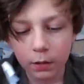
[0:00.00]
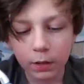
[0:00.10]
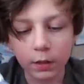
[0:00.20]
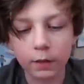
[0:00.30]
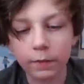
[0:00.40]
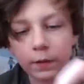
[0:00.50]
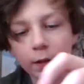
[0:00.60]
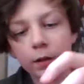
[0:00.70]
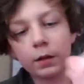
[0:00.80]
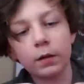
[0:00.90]
Have
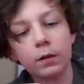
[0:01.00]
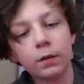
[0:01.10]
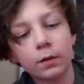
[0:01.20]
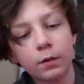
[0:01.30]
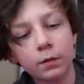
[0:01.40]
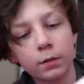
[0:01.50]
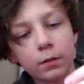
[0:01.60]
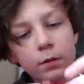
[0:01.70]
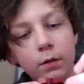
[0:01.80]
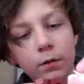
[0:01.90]
that.
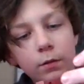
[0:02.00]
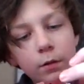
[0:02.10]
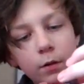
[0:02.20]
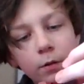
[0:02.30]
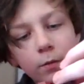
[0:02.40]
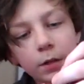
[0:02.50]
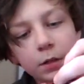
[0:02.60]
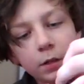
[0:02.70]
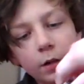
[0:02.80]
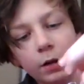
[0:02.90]
Rest
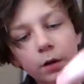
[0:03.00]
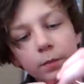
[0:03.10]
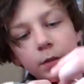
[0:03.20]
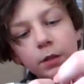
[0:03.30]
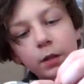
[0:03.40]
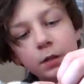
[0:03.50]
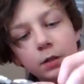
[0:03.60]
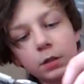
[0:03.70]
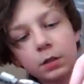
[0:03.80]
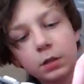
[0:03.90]
of the arms
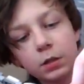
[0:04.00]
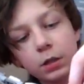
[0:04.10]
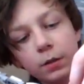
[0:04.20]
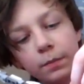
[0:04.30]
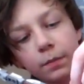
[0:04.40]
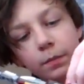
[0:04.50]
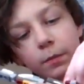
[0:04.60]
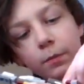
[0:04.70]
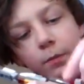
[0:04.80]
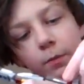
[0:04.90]
against some
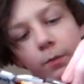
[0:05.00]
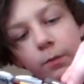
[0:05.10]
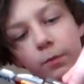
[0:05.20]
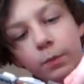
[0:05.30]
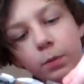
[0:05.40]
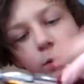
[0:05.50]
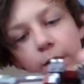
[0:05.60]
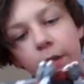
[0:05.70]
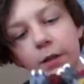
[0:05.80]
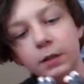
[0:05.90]

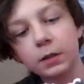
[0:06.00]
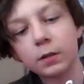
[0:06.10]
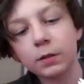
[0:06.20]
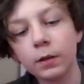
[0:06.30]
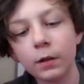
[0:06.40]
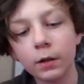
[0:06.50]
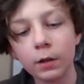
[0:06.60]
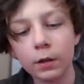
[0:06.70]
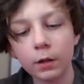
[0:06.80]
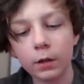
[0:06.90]
place.
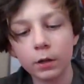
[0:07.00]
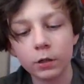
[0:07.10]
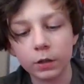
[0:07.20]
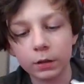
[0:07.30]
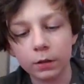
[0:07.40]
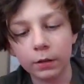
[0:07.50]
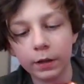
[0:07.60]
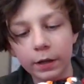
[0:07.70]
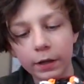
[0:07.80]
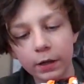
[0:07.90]
Straighten the
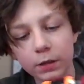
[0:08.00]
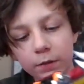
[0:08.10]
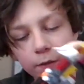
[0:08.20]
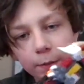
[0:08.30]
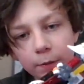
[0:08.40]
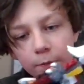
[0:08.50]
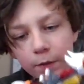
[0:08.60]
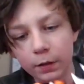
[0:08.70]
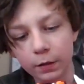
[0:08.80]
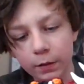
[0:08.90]
legs. Flip the
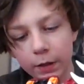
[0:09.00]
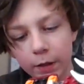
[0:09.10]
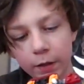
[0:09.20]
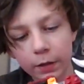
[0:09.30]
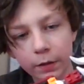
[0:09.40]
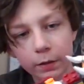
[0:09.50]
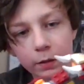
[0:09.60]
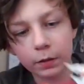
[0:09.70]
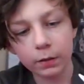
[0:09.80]
feet around.